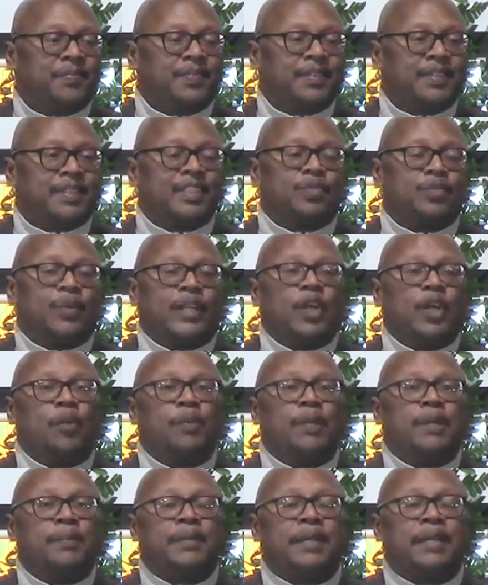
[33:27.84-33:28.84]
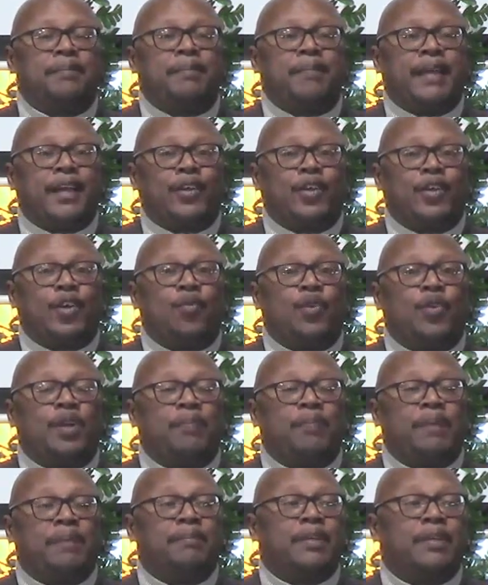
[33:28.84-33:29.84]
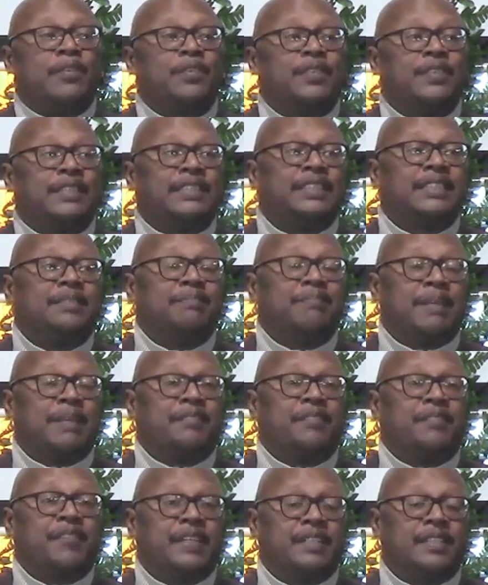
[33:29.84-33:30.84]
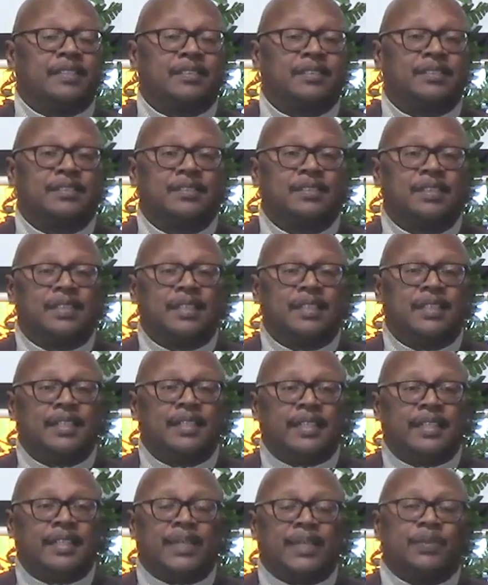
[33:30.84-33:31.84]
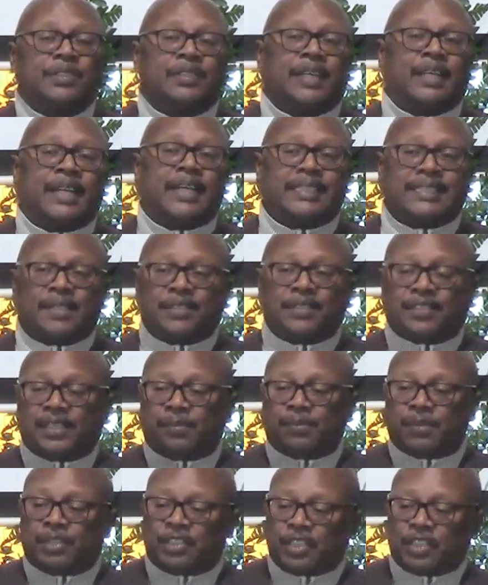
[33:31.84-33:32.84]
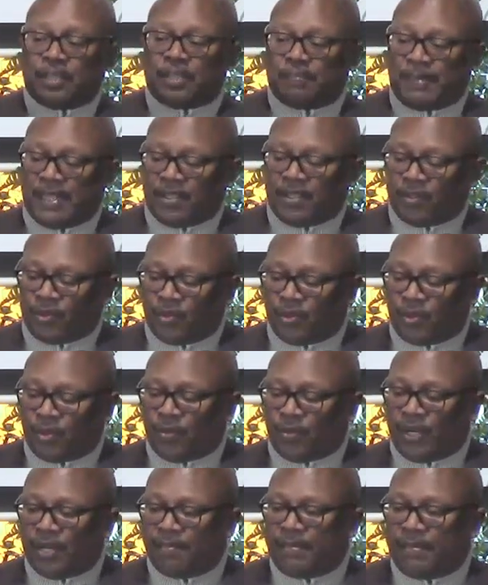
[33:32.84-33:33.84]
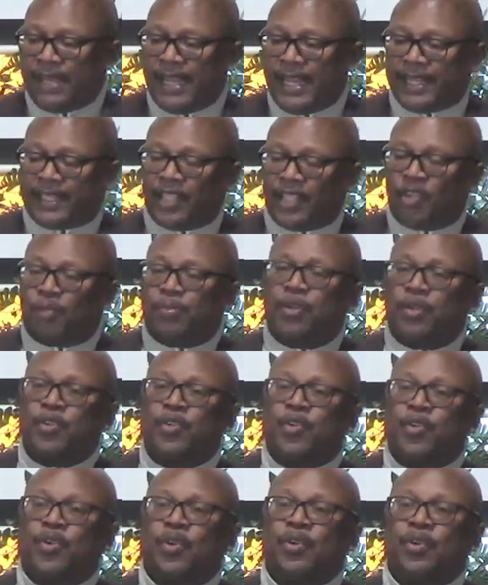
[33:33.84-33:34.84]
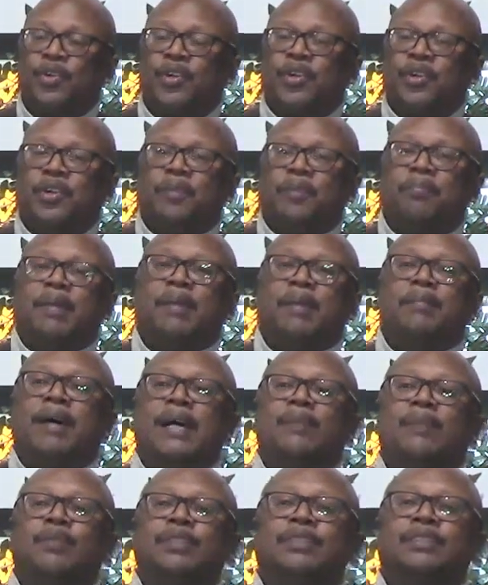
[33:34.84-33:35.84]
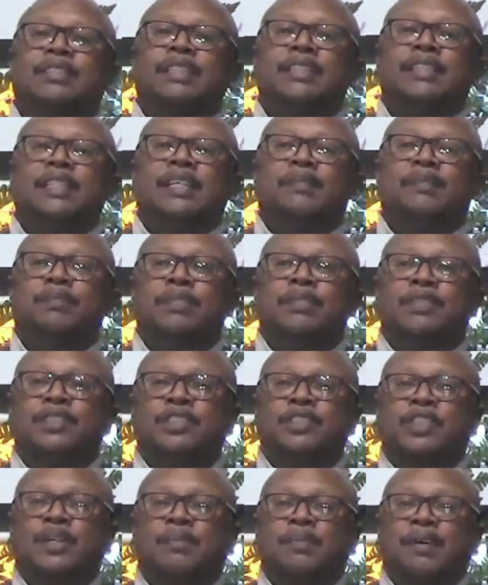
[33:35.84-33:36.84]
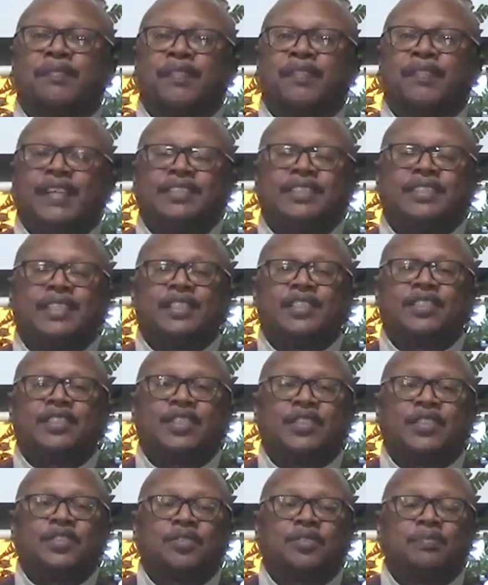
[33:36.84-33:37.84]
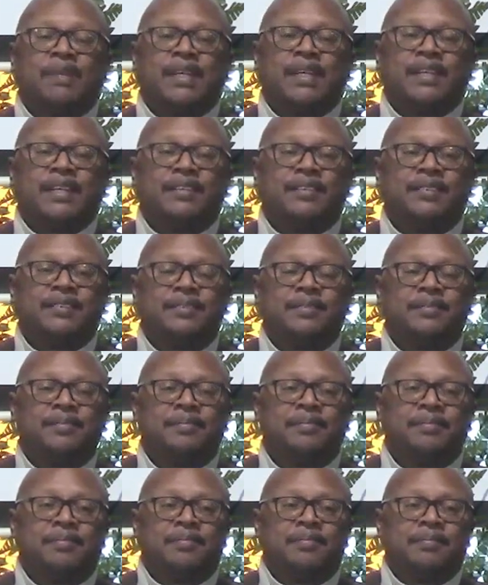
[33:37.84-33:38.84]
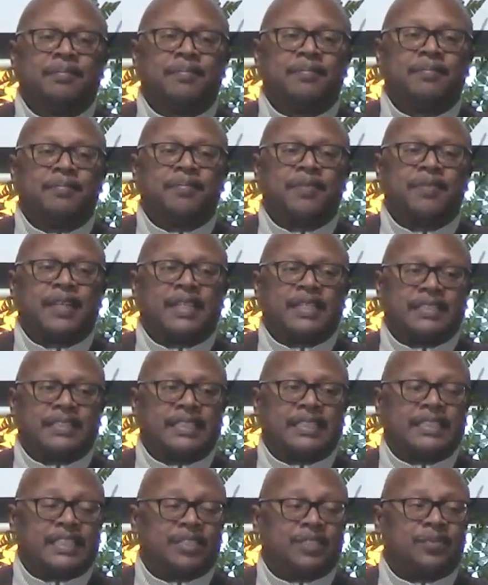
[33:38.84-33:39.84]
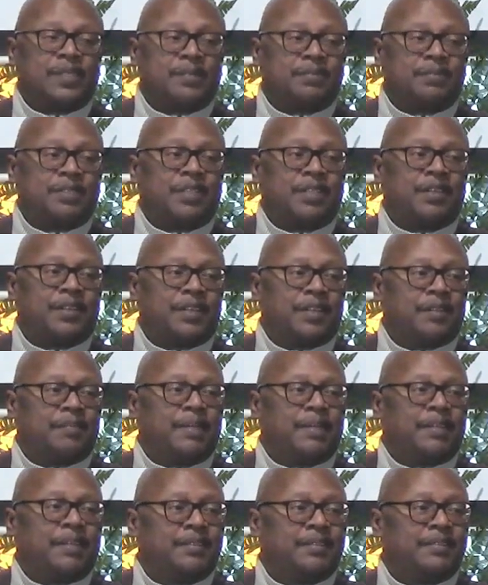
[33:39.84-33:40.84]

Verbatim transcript: Because when they opened up that back door, I wanted my mother to see my face. And it was nice. I was able to jump out, run around back. They opened the door. My mom was sitting up, and she saw my face, and I saw the smile. I said, that's what I'm talking about.